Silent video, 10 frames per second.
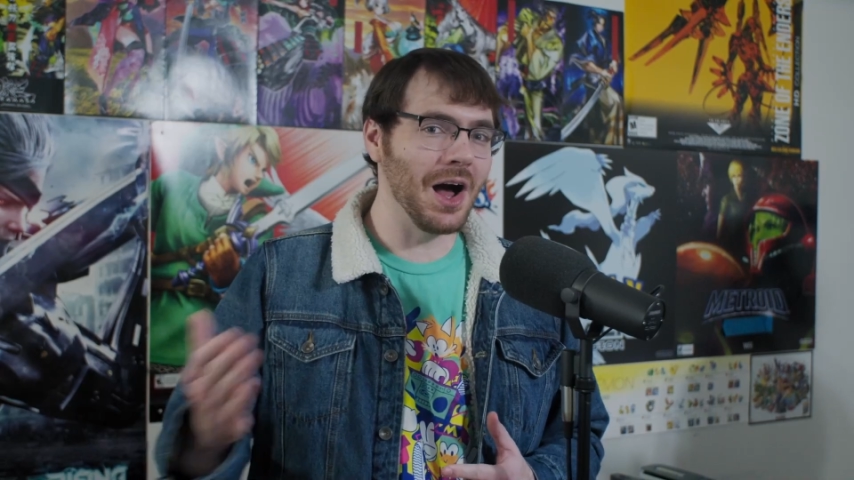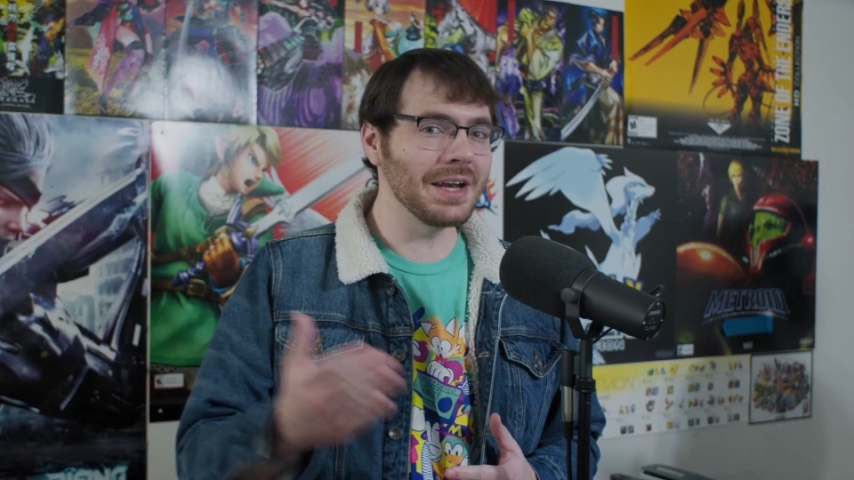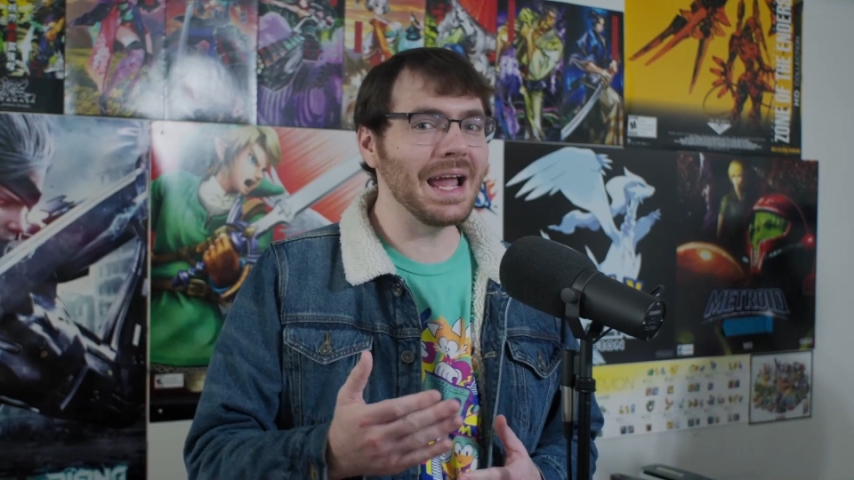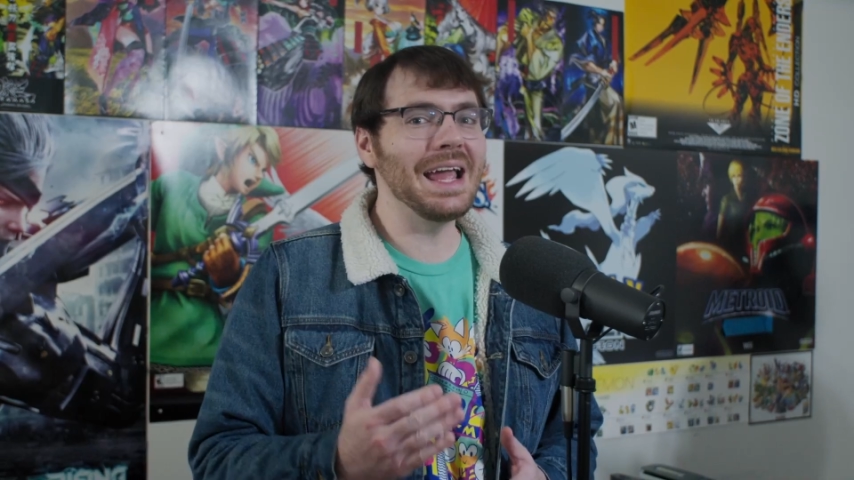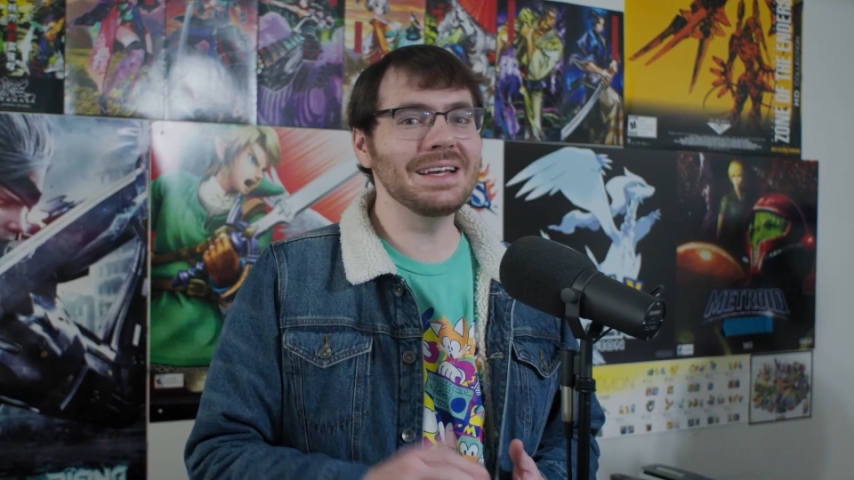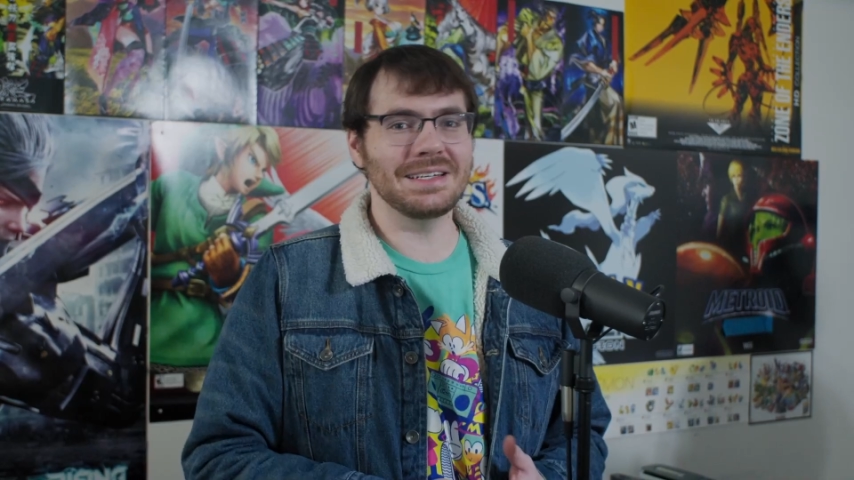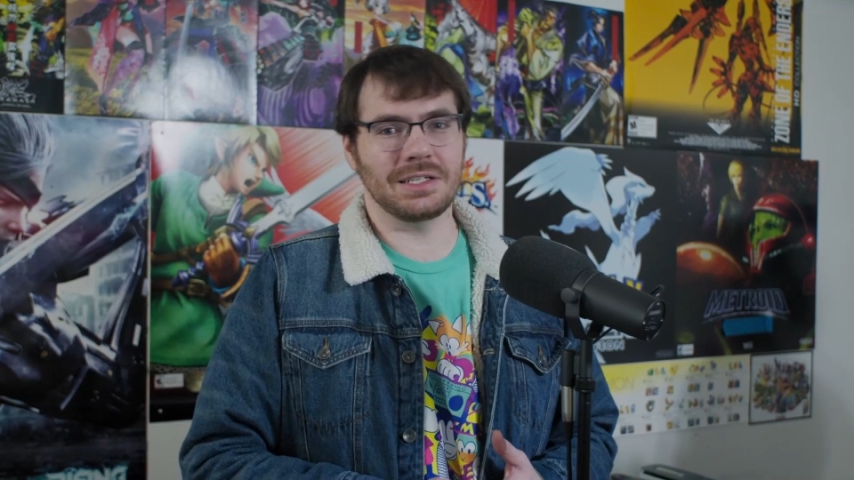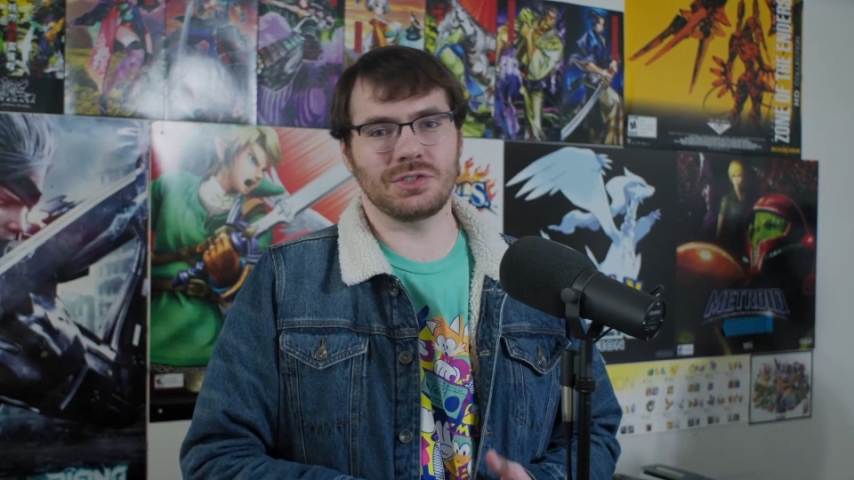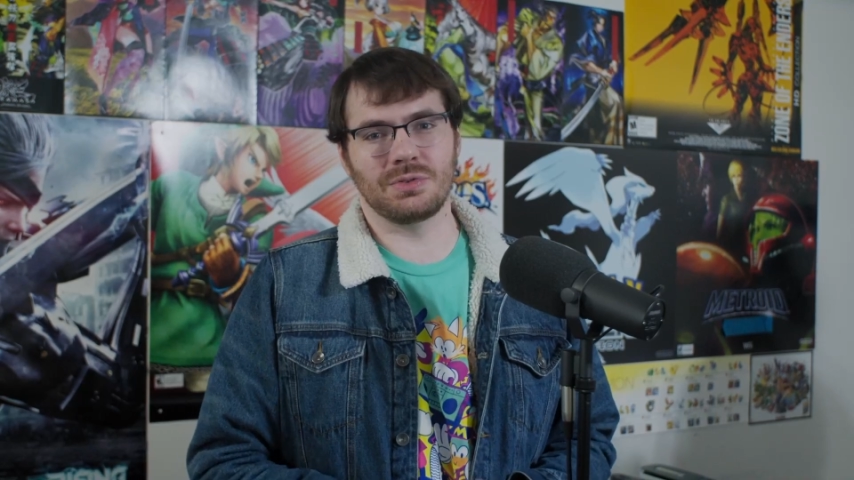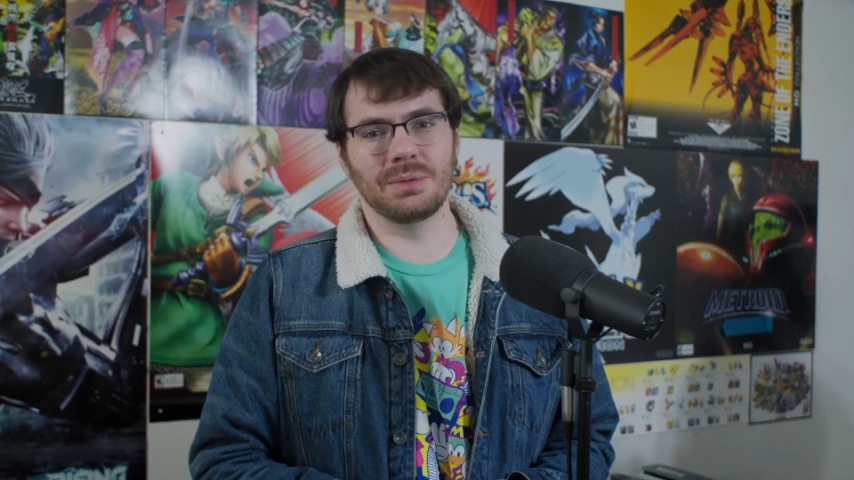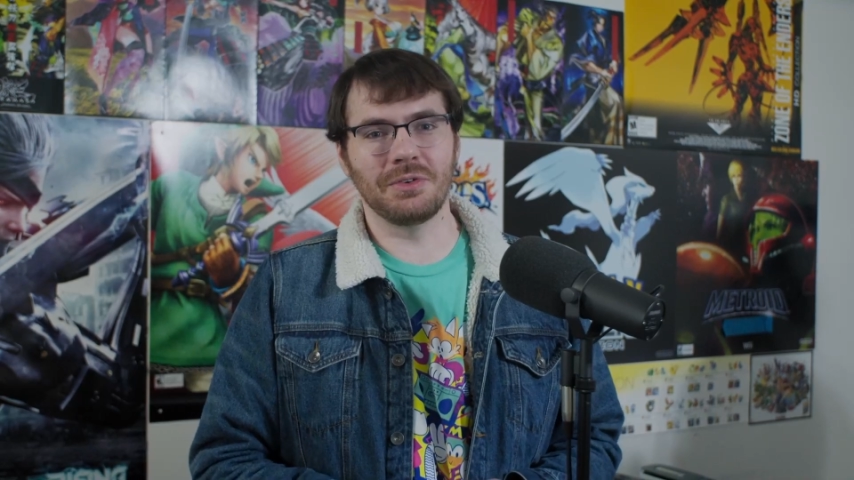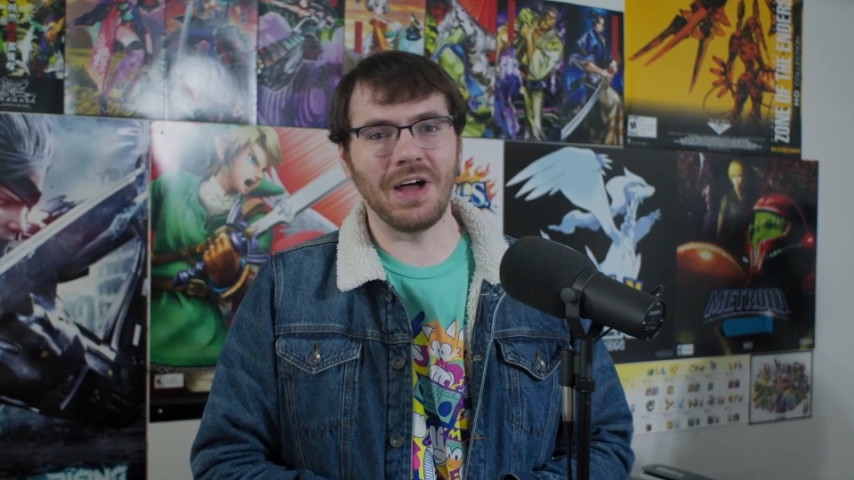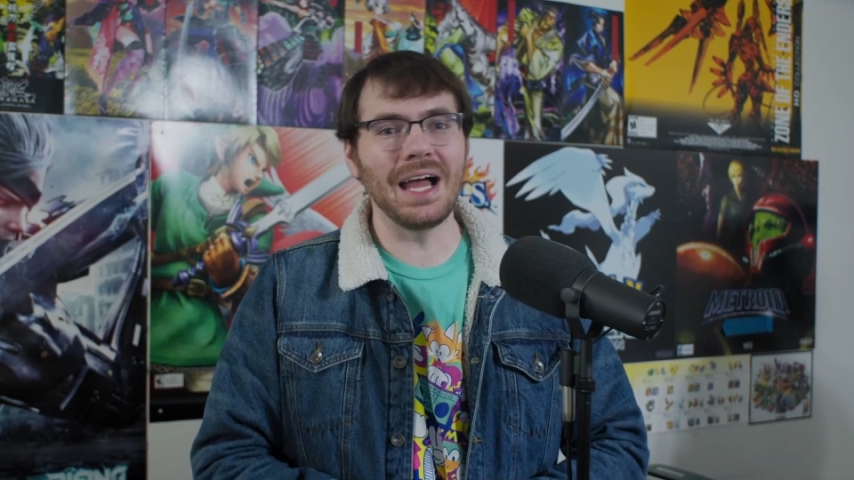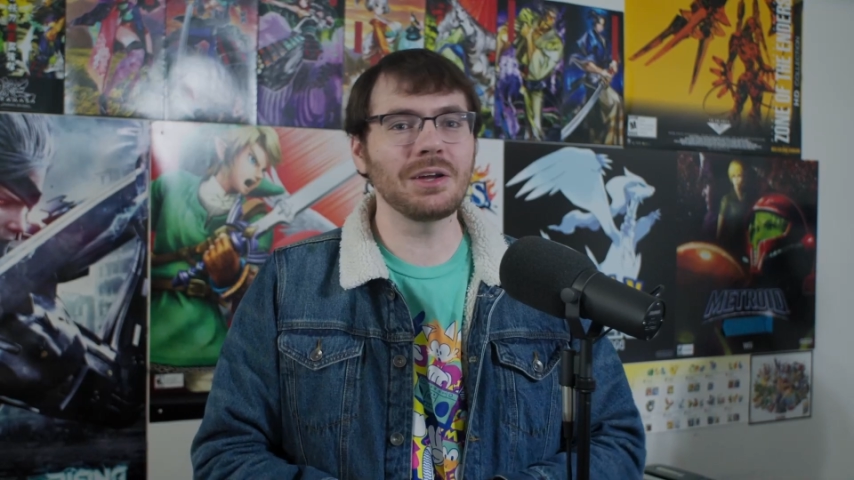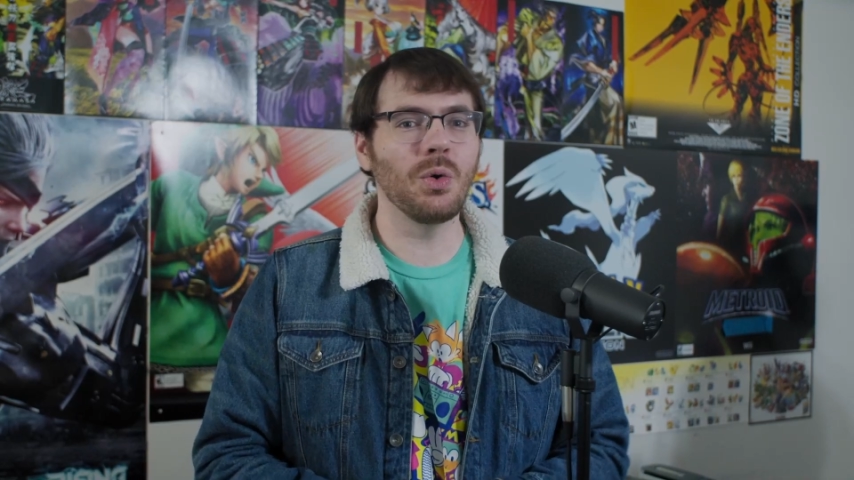unending stream of
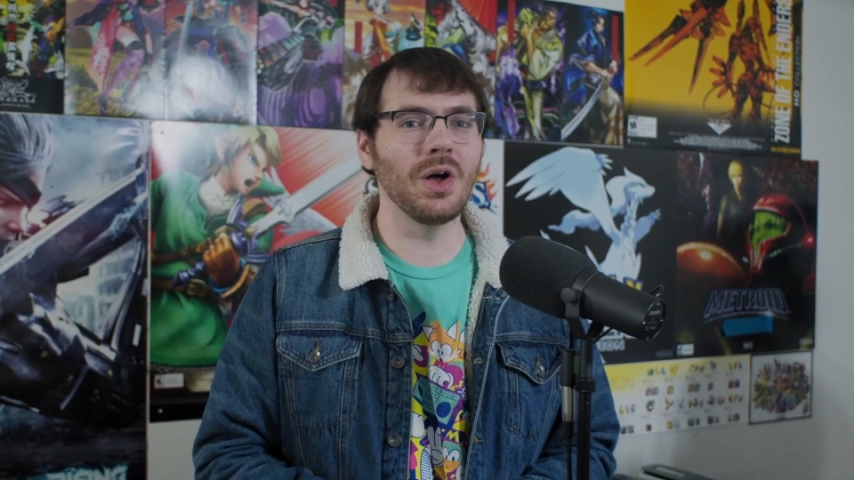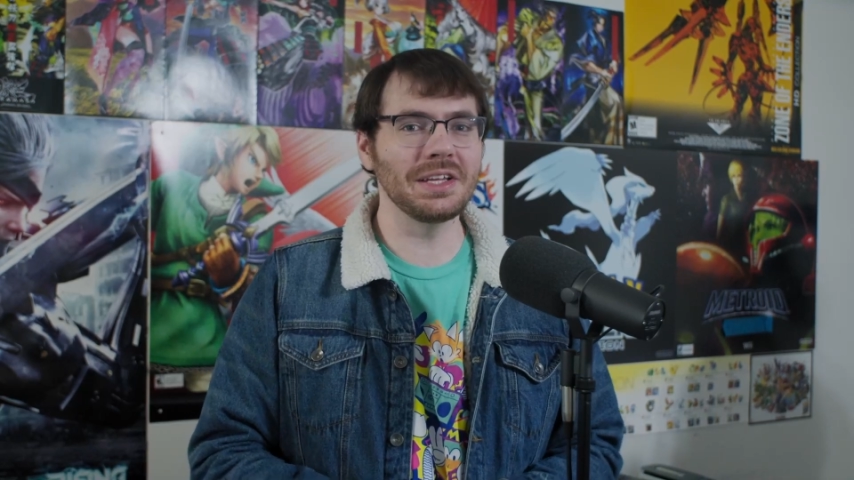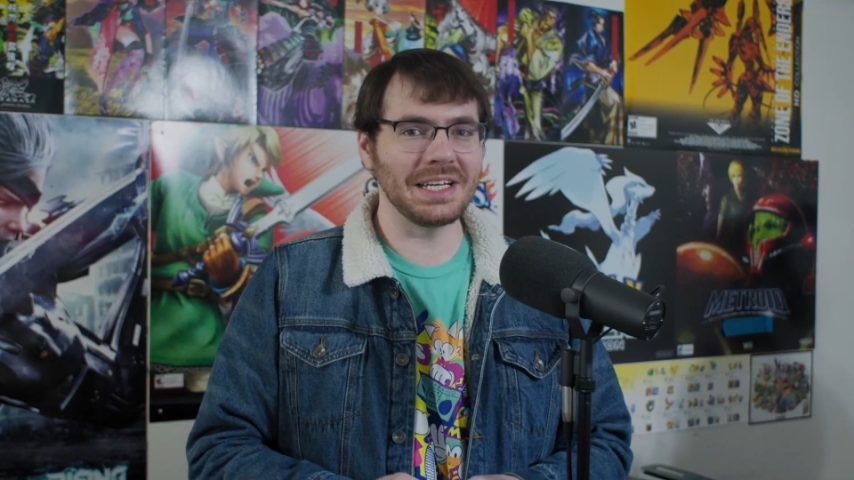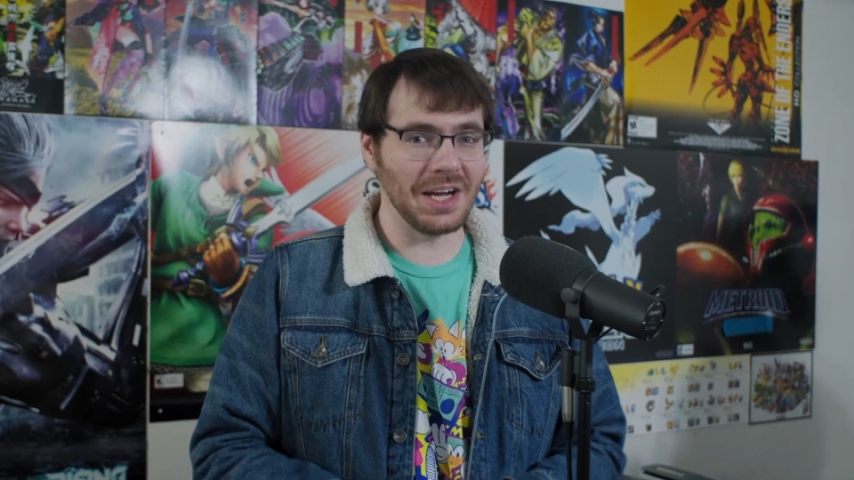high-quality